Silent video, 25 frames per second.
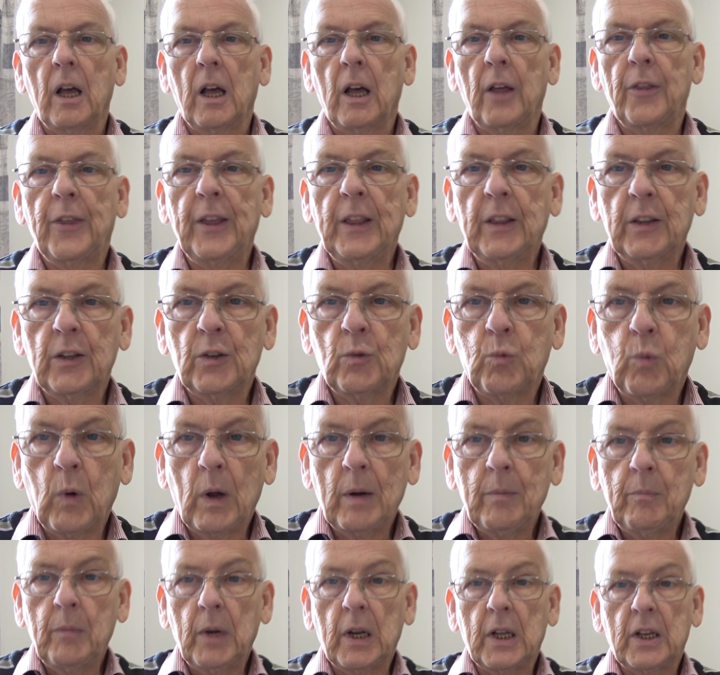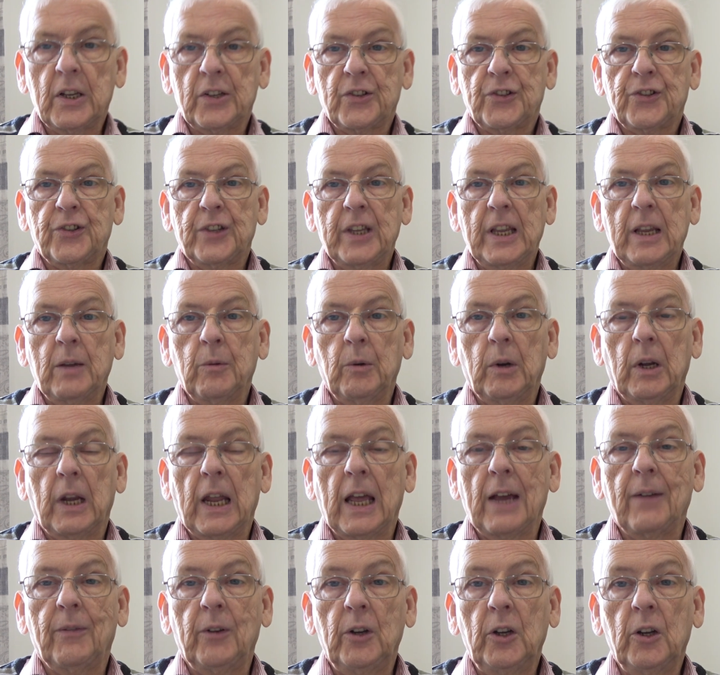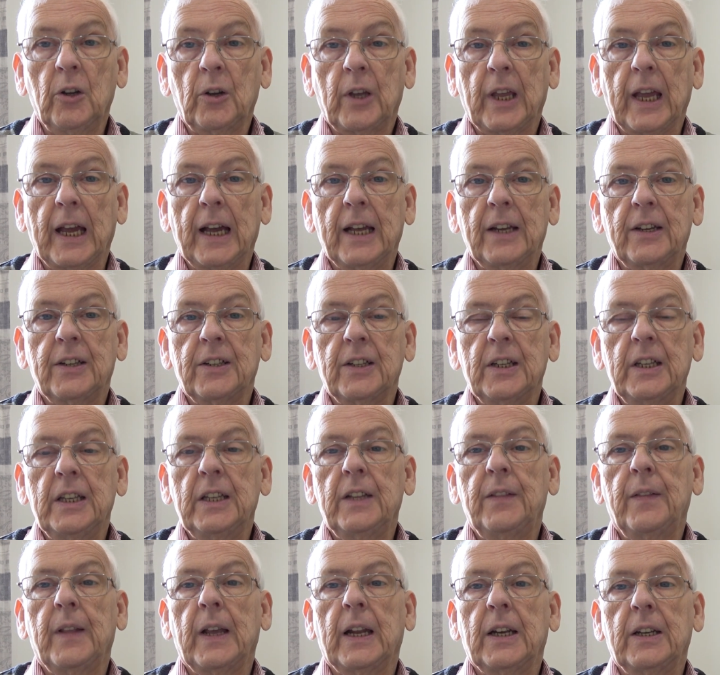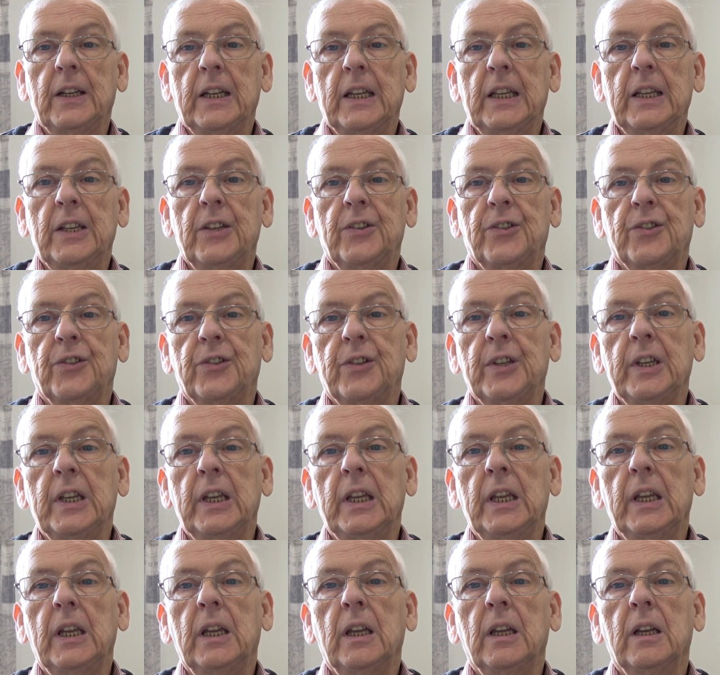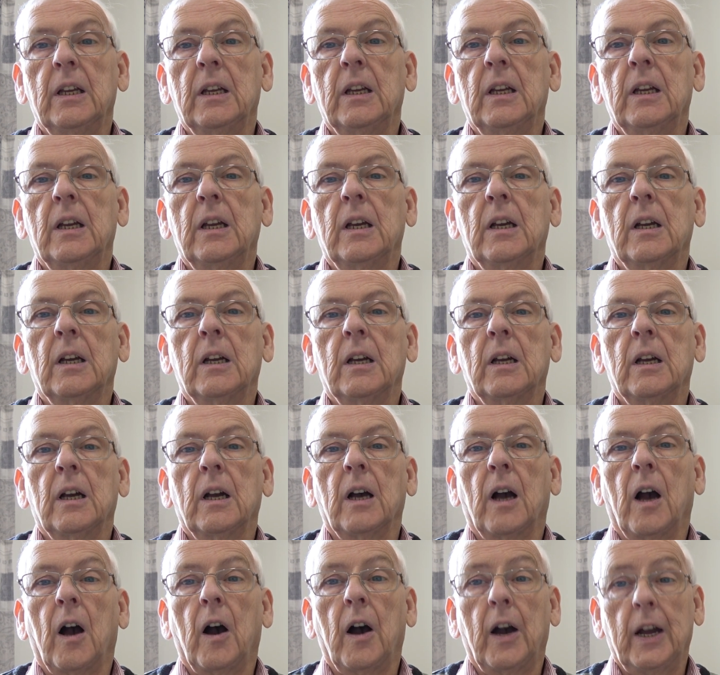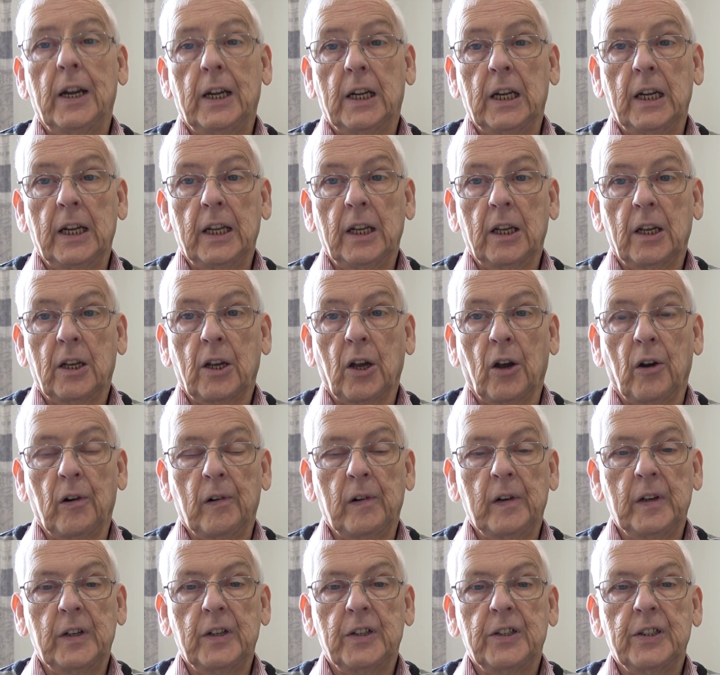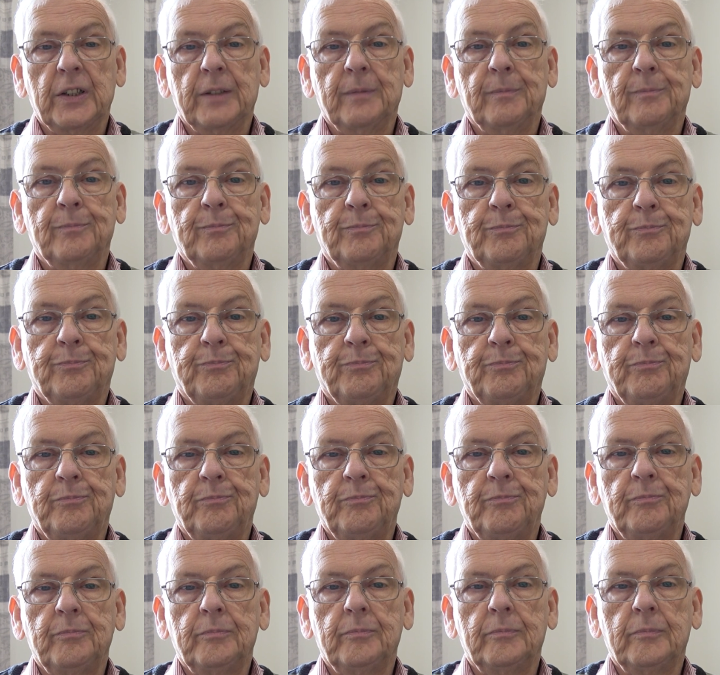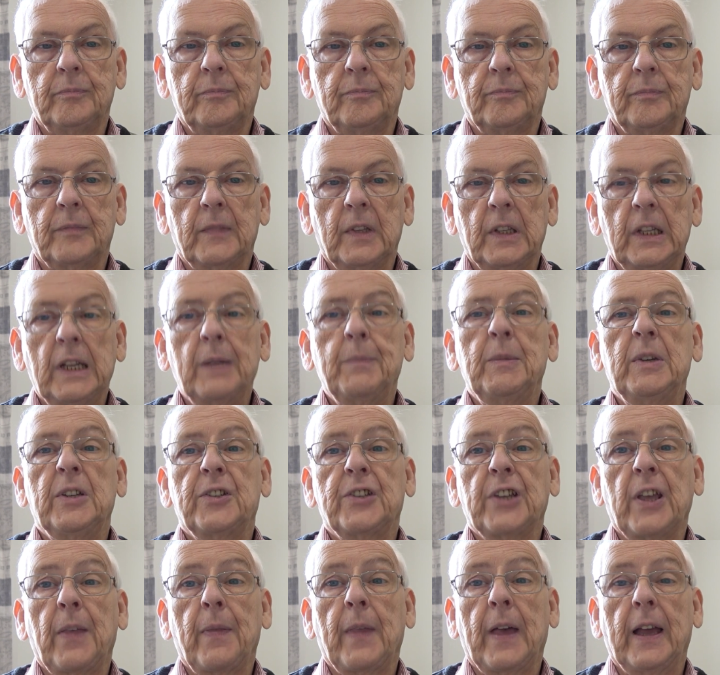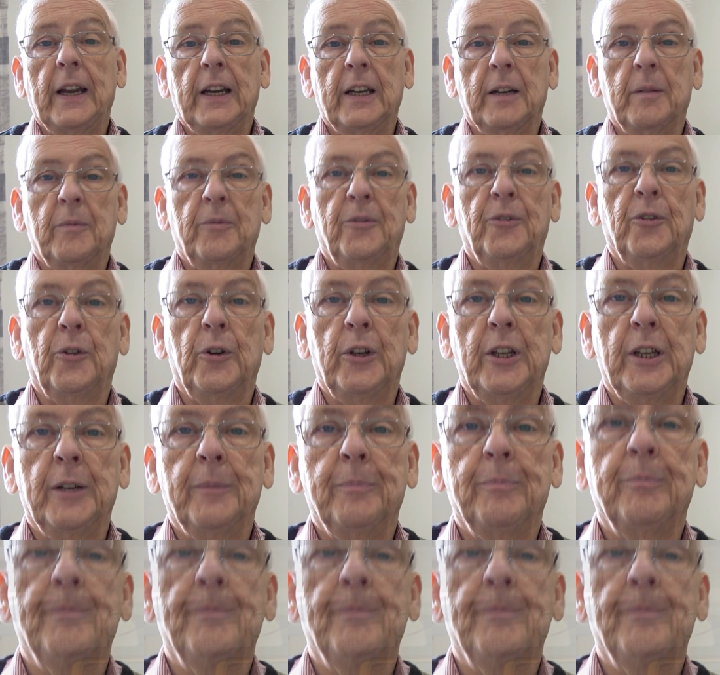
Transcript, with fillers: I think there's one last thing we'll have a look at and that is the idling current let me set that up for you